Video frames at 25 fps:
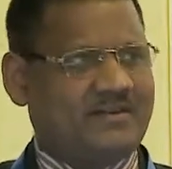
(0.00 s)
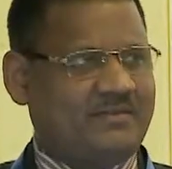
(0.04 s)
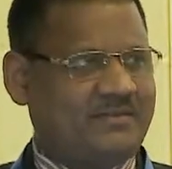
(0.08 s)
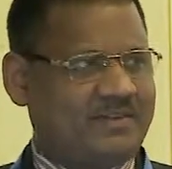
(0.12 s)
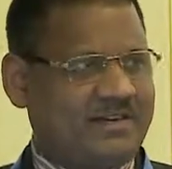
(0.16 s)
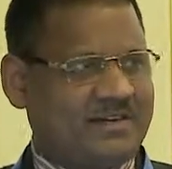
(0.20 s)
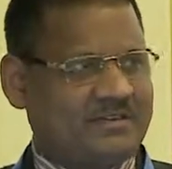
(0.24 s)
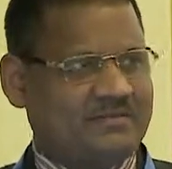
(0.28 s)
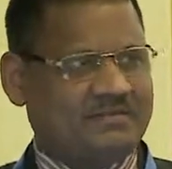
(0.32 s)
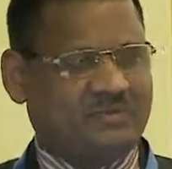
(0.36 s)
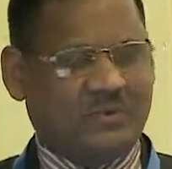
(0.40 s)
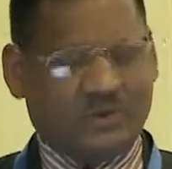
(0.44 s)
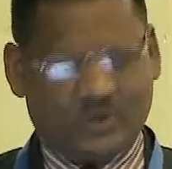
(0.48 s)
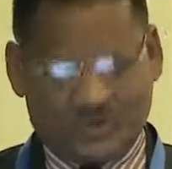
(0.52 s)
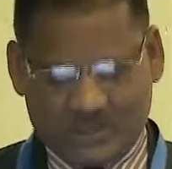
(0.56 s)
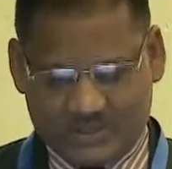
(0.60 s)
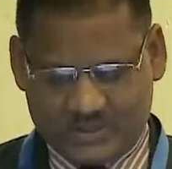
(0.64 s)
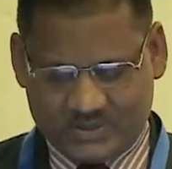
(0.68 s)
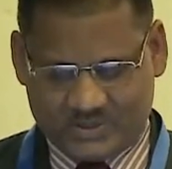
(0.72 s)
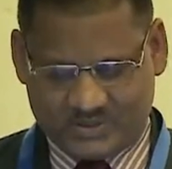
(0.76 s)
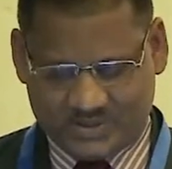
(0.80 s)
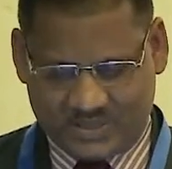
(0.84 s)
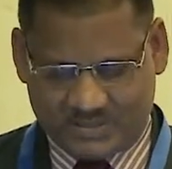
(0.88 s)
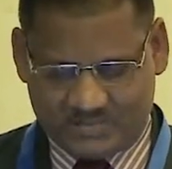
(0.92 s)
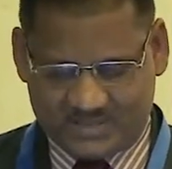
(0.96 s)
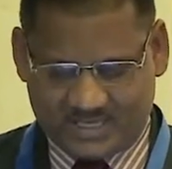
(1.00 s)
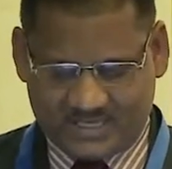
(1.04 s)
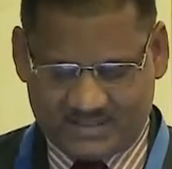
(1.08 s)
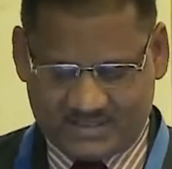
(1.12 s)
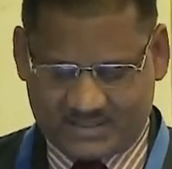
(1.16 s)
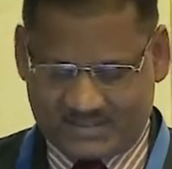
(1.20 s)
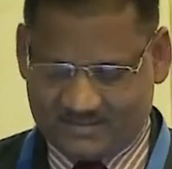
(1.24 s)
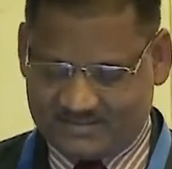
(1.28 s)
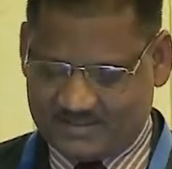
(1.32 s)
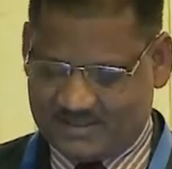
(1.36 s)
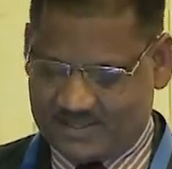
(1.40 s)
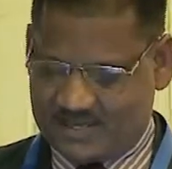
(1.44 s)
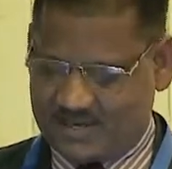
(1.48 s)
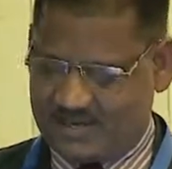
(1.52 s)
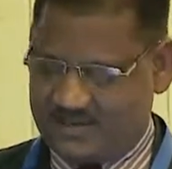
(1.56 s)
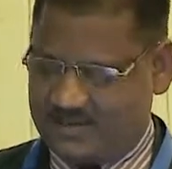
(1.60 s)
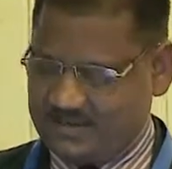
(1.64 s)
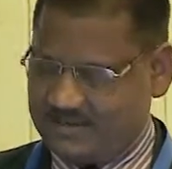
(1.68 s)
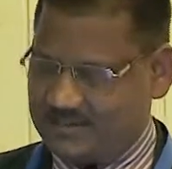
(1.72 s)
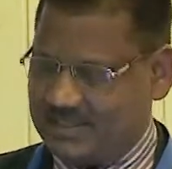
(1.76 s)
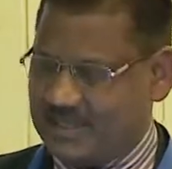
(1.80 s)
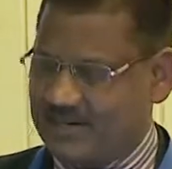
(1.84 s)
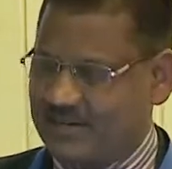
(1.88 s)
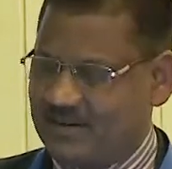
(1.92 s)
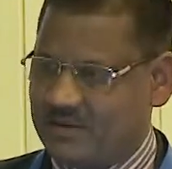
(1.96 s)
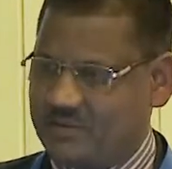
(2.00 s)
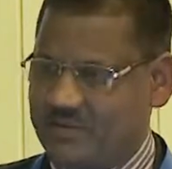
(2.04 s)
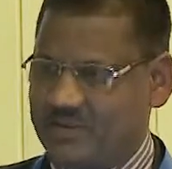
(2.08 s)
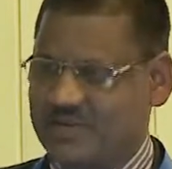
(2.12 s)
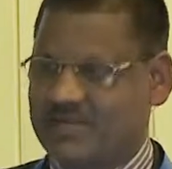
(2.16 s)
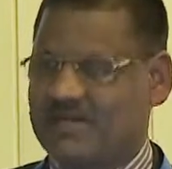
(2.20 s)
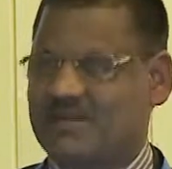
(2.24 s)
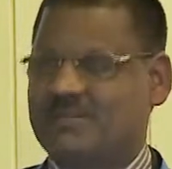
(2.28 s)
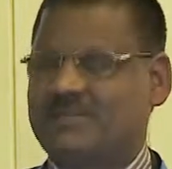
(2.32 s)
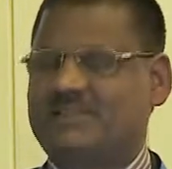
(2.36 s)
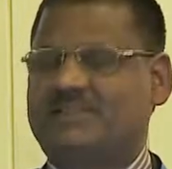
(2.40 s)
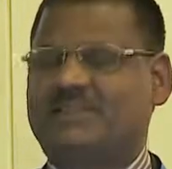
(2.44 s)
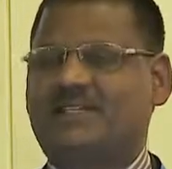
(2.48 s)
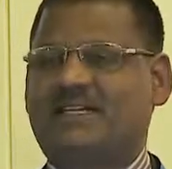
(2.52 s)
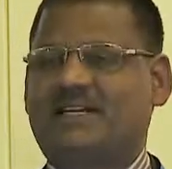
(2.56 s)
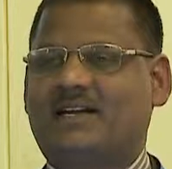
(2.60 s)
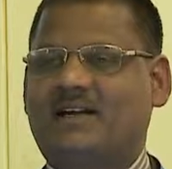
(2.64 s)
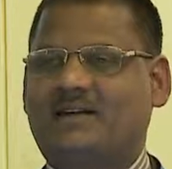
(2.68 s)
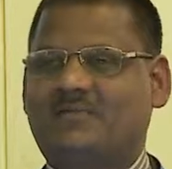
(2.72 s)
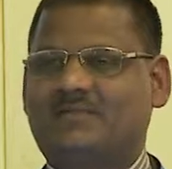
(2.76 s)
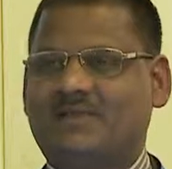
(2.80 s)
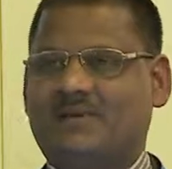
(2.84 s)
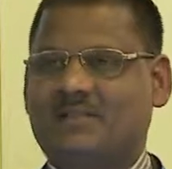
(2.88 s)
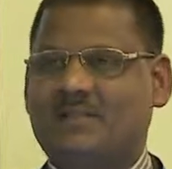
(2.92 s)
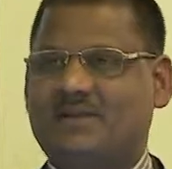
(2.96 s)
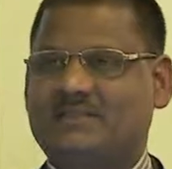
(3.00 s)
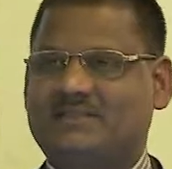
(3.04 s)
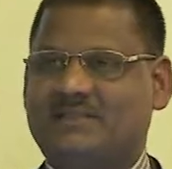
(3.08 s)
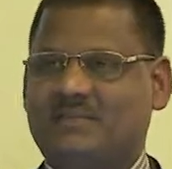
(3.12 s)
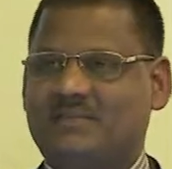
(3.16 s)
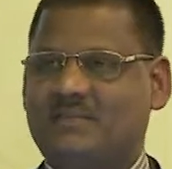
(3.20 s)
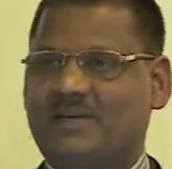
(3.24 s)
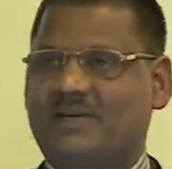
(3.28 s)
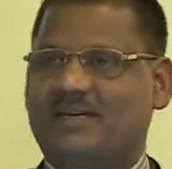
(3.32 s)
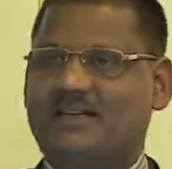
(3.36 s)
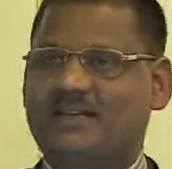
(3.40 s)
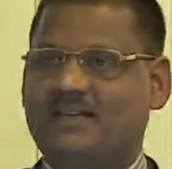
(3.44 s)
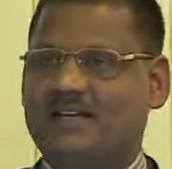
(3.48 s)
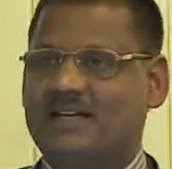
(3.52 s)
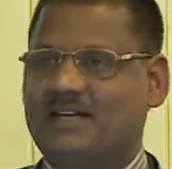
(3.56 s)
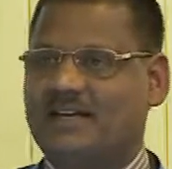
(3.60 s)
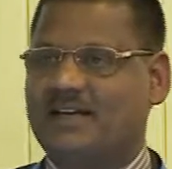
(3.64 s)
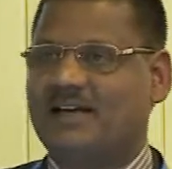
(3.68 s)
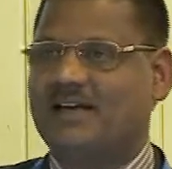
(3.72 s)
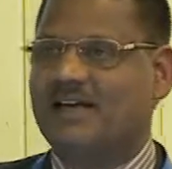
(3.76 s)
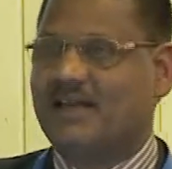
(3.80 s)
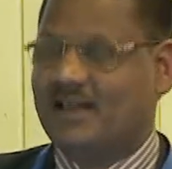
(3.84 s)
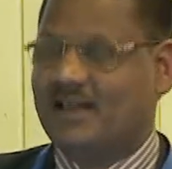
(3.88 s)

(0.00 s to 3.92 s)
We have spoken to Amarendra Sinha, he is the Development Commissioner of MSME in the